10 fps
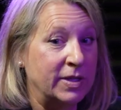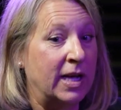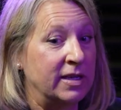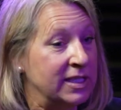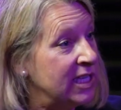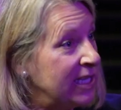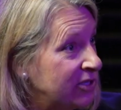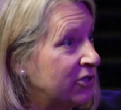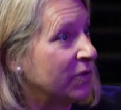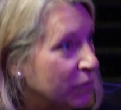how to
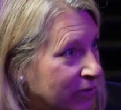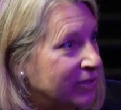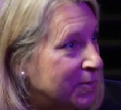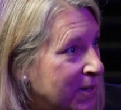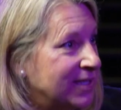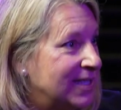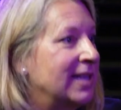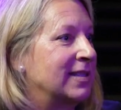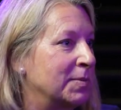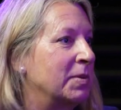teach the world's best
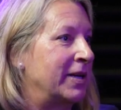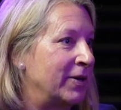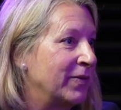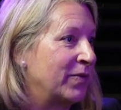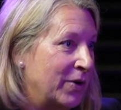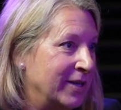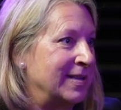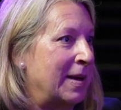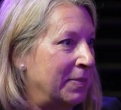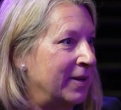tennis player, for
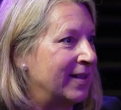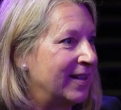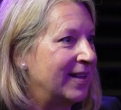example,